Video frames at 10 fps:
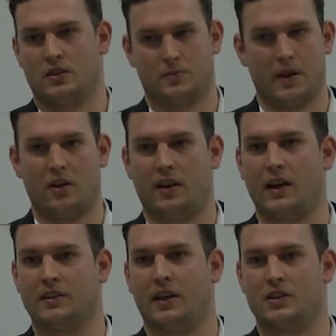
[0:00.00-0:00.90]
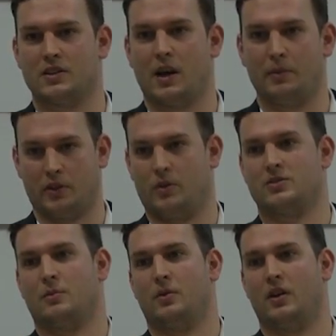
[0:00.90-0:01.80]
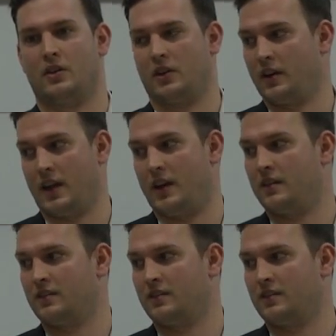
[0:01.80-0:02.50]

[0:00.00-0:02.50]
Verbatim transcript: It's better to not take a job than go somewhere that you're going to hate it.